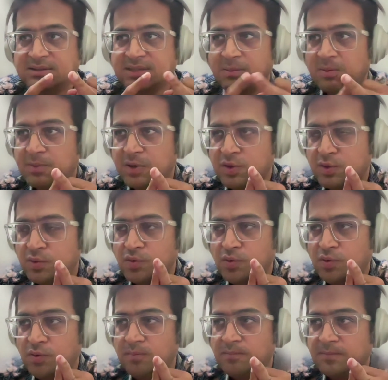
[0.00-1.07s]
Step number
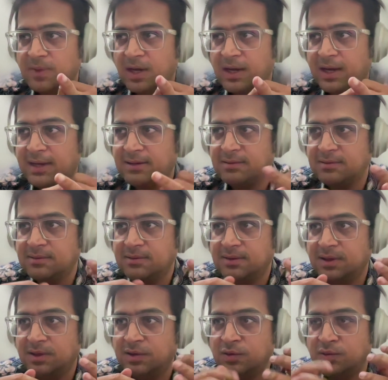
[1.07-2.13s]
two, again,
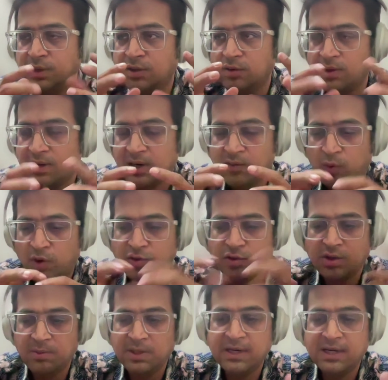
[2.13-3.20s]
you need to look at what
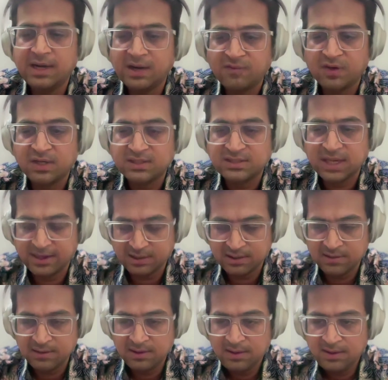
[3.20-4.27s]
your immediate network is like,
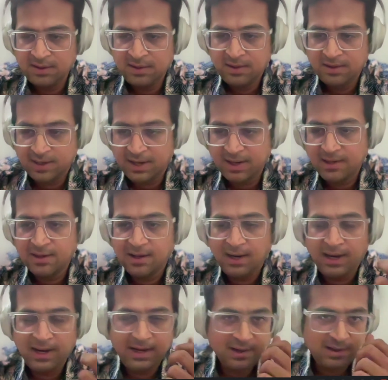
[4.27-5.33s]
right?
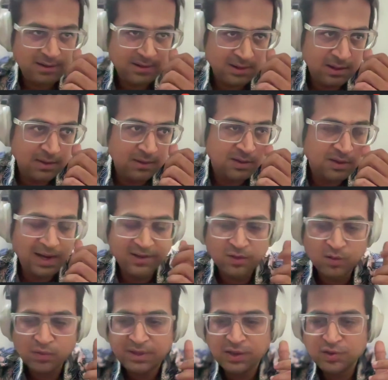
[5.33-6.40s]
And I
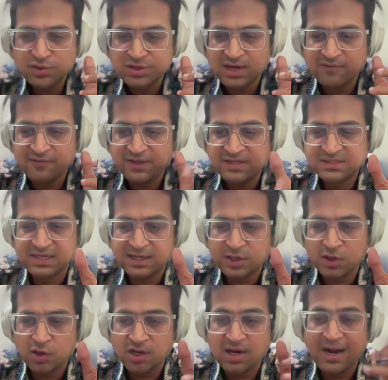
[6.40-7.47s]
don't think you should get
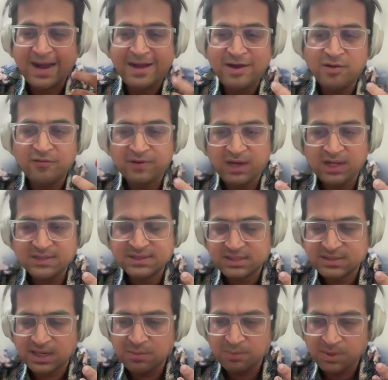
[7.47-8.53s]
fixated on a kind of freelancing
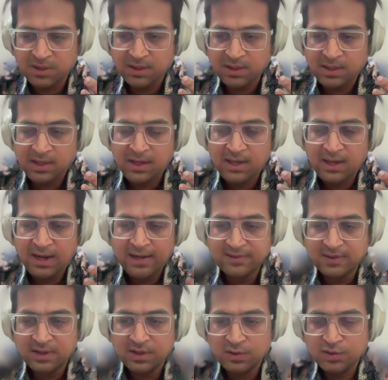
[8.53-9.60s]
assignment. I
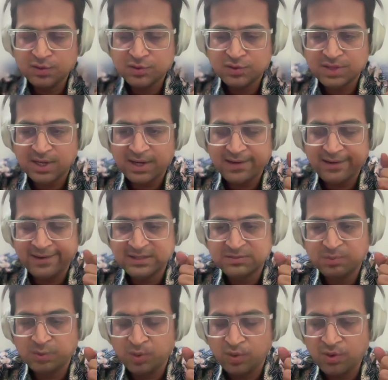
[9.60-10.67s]
think you should try and
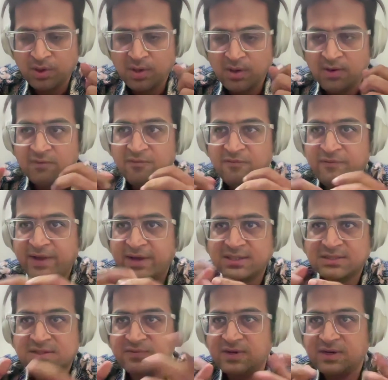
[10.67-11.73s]
explore
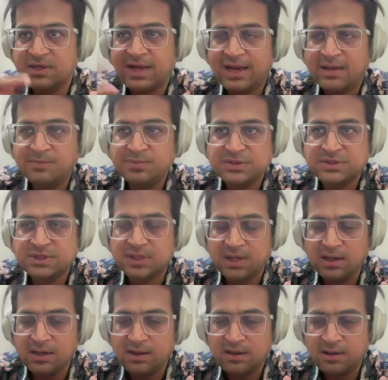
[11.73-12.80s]
various different types,
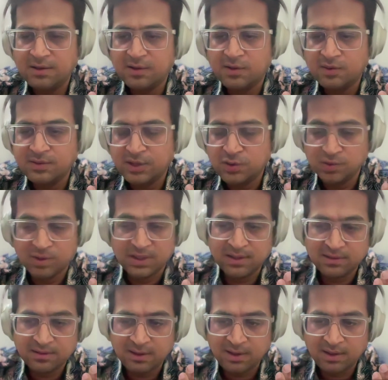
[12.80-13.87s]
that you
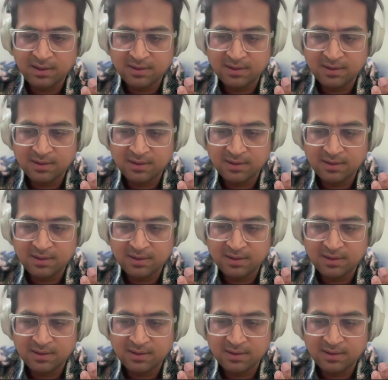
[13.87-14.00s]
can